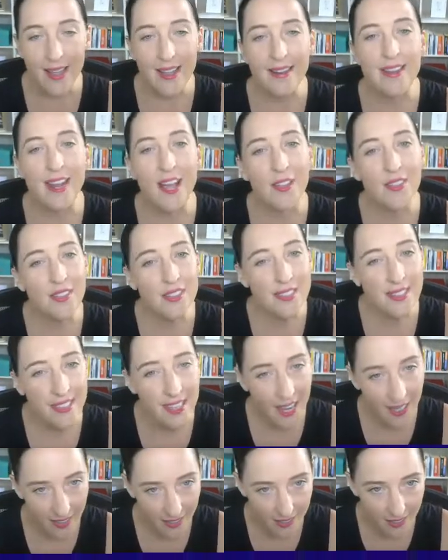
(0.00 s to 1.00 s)
Now, the
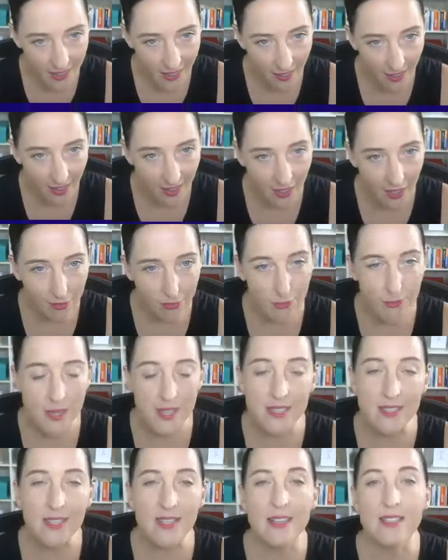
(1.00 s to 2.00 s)
second thing I love from
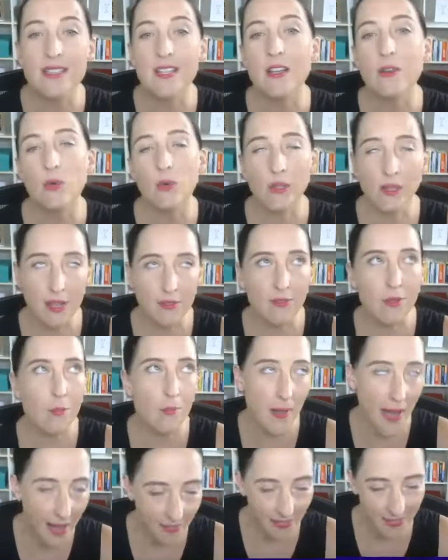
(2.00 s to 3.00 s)
this is that, or love
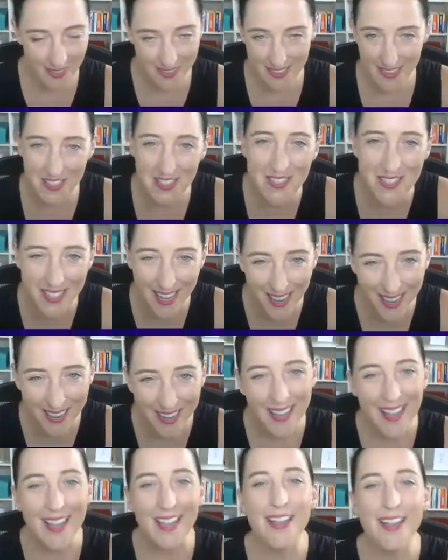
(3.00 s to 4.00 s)
about this, I should say,
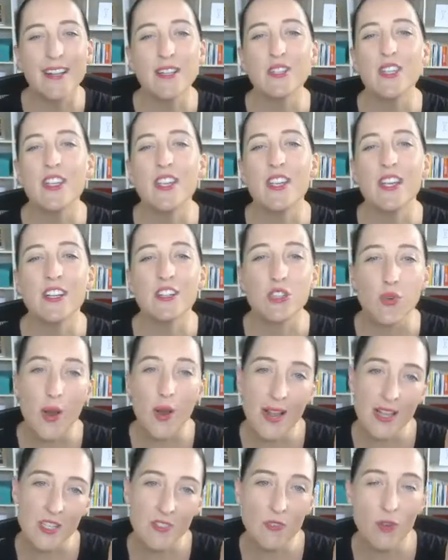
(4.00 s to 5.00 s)
is that you can
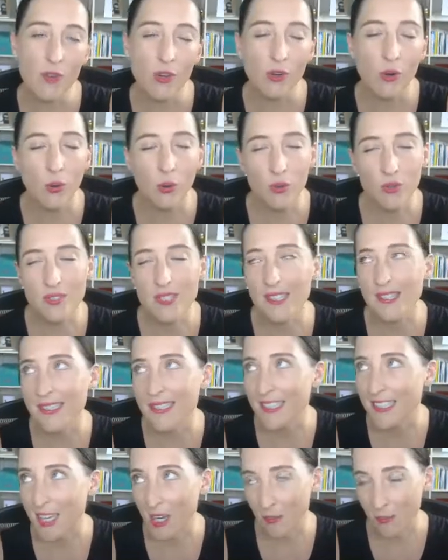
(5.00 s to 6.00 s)
transfer calls
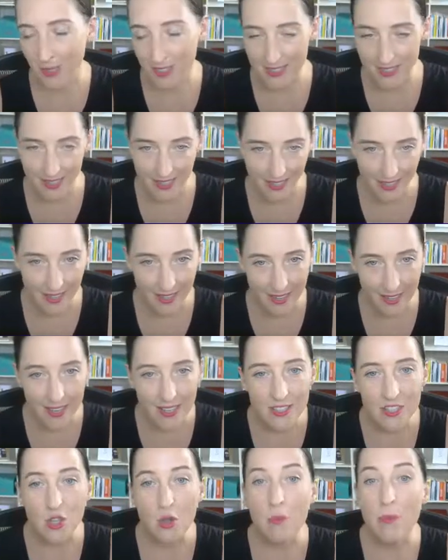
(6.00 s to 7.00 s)
seamlessly.
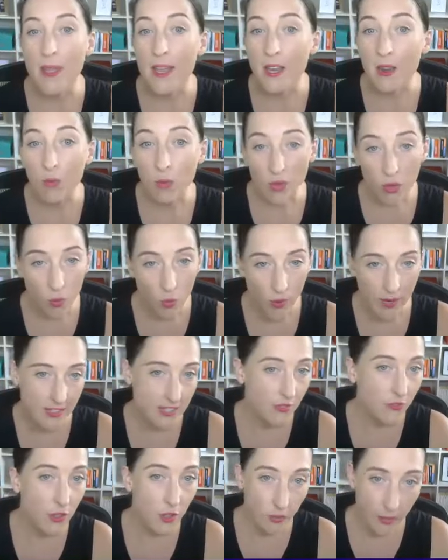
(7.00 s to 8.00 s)
So B will always,
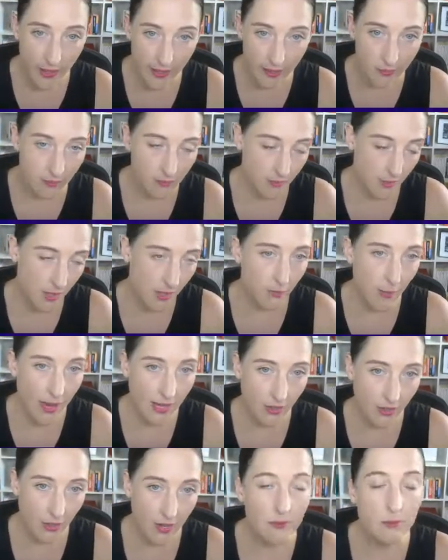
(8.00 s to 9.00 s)
if you ring the
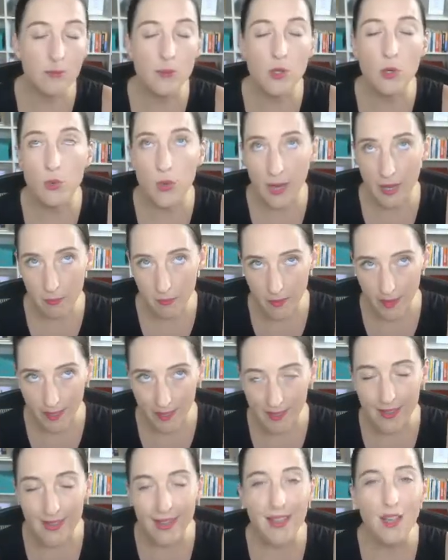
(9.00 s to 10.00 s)
main line, you will get
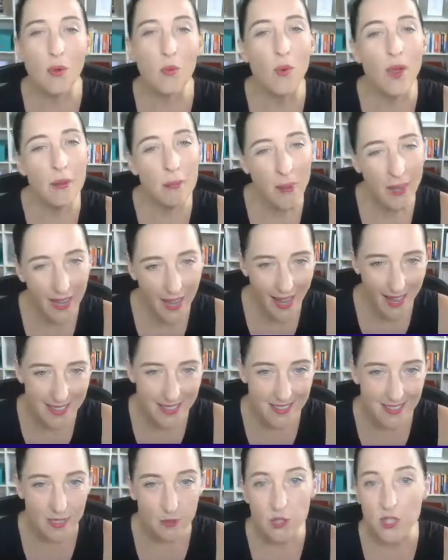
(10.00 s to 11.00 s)
B. When B
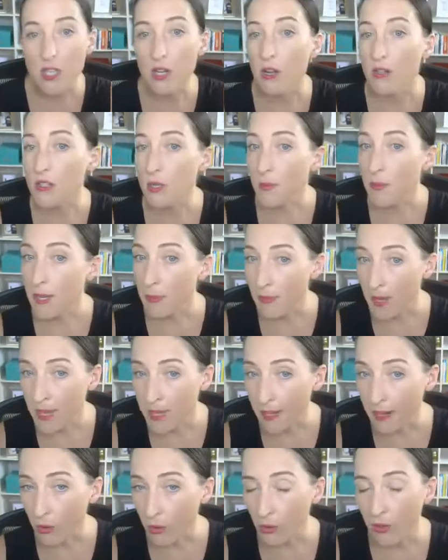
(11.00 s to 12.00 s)
answers, if she knows I'm in a
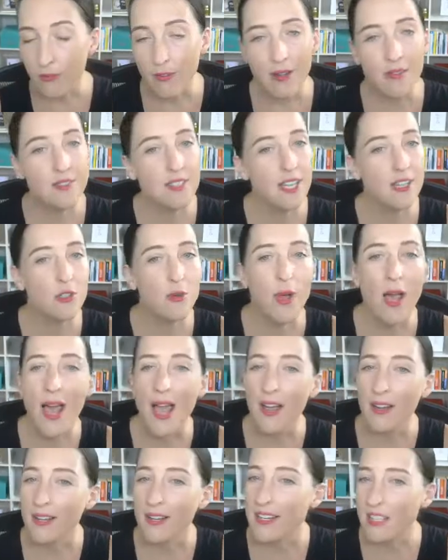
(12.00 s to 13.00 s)
meeting, or if I've said to her, hey,
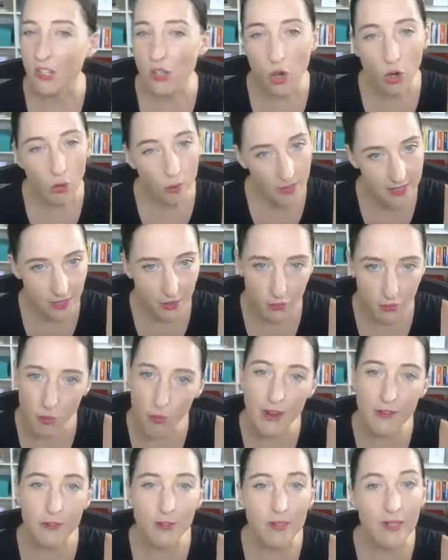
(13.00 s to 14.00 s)
I need to lock myself
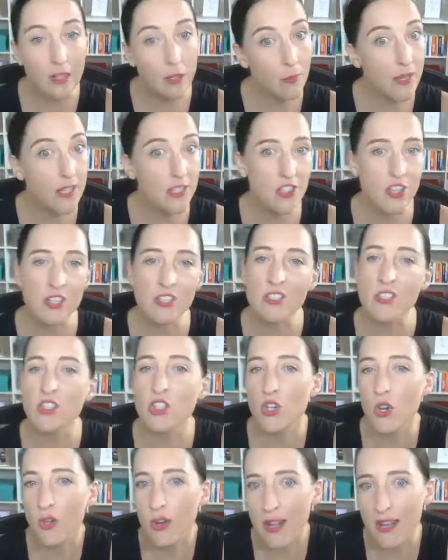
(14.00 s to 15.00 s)
away for a little bit just to
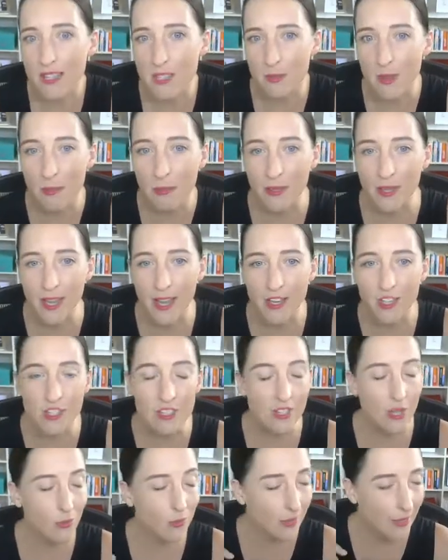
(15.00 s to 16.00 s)
churn out some
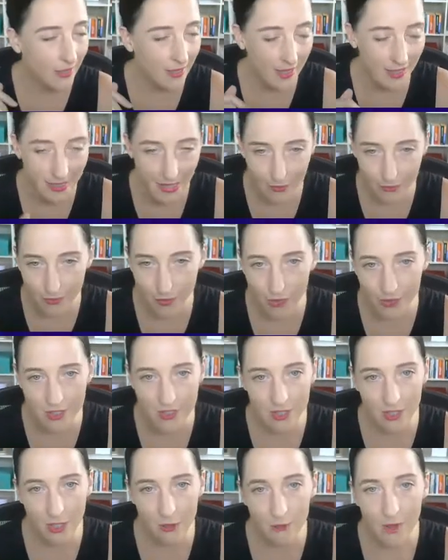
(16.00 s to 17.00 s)
applications, I really need that focus
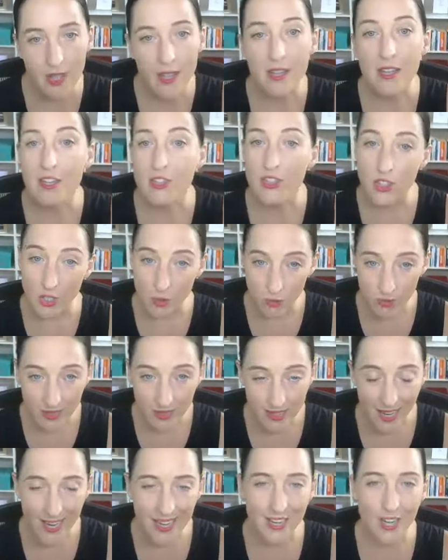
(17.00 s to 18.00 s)
time, she will
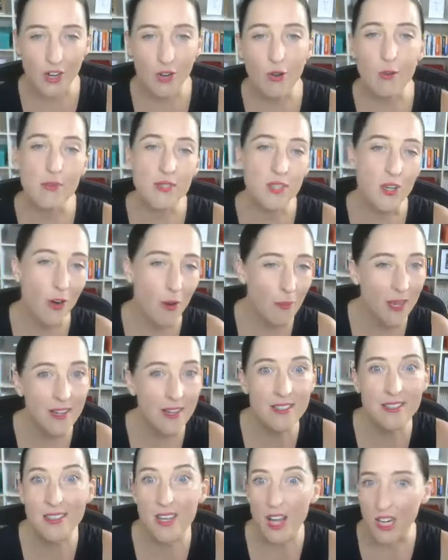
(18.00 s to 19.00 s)
say to you, I'm sorry,
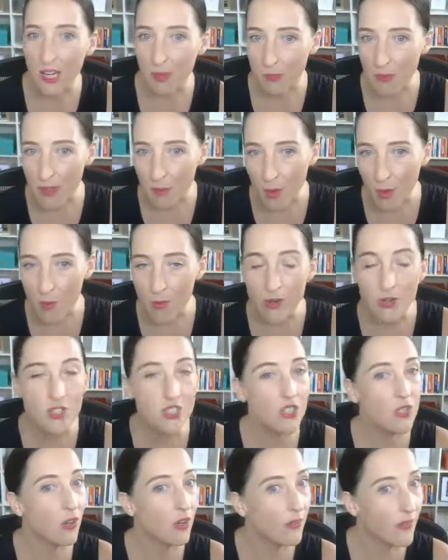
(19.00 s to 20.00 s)
Peter's tied up at the moment, or
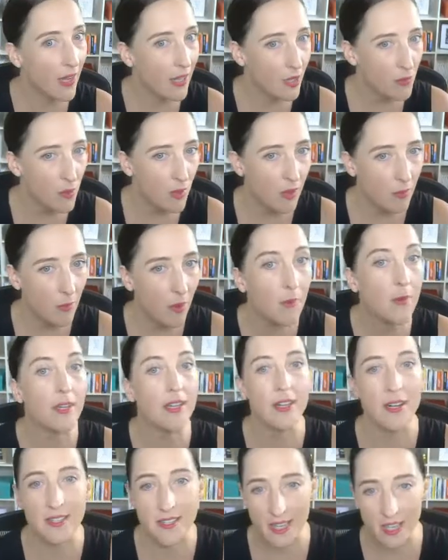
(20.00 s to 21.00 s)
she's not available at the moment,
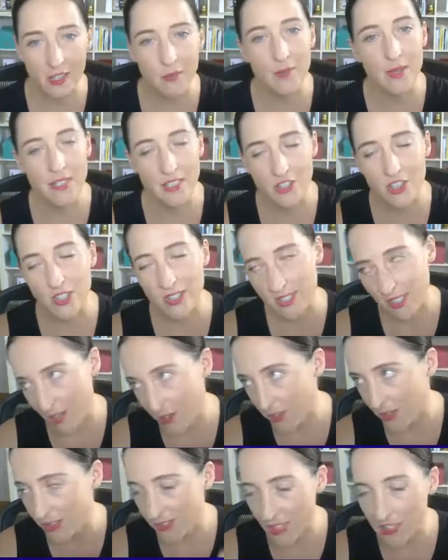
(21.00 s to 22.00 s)
can I take a message,
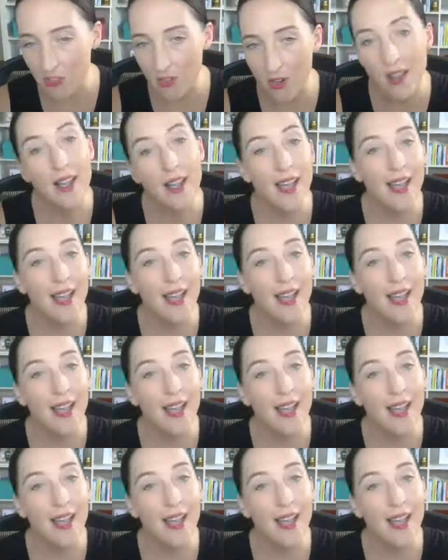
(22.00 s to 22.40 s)
etc., etc.